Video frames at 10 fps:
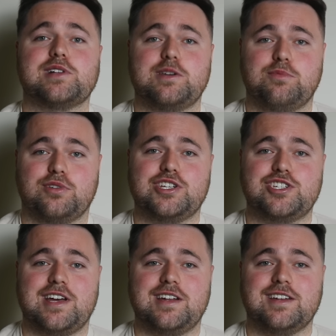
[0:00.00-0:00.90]
Really
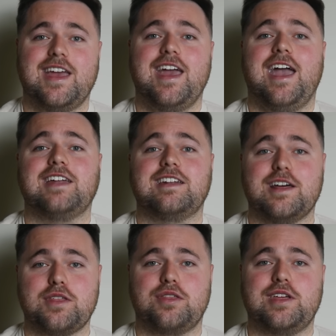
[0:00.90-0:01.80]
appreciate it, and
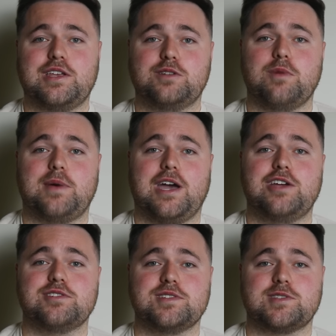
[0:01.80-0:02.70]
another thank you to my
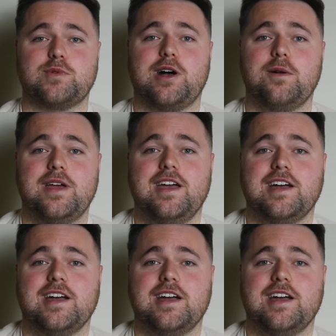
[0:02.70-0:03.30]
patrons as well.